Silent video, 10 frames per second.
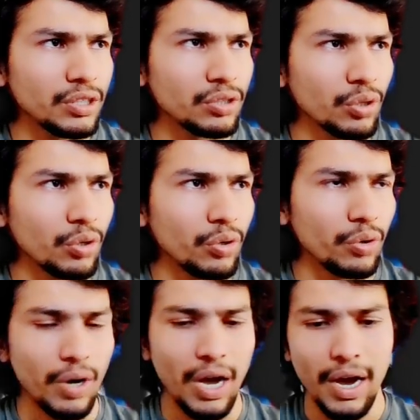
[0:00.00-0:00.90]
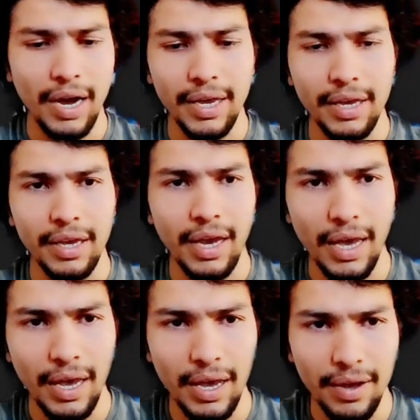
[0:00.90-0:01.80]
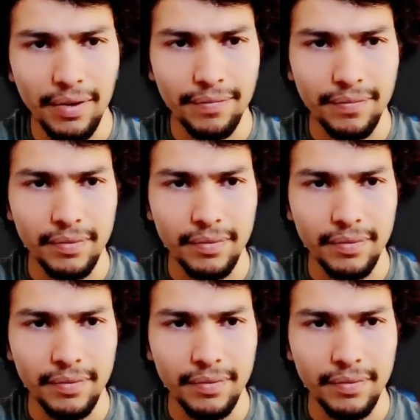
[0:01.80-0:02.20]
so I have